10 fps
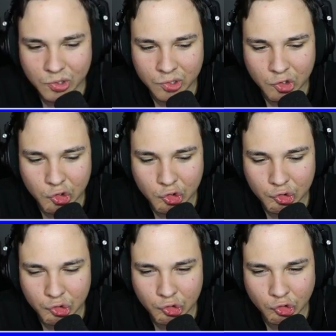
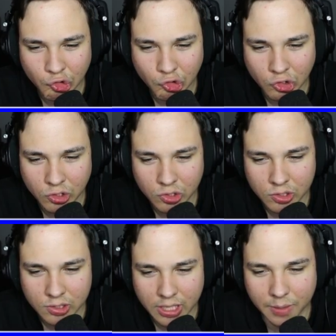Hmm, likely
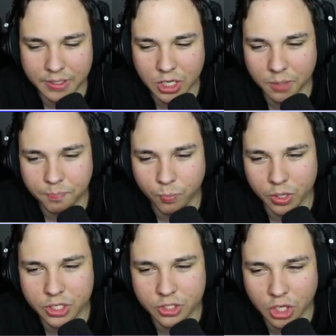story. Anyway, You're not off
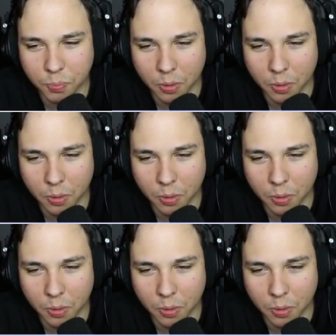the what'd you dirt?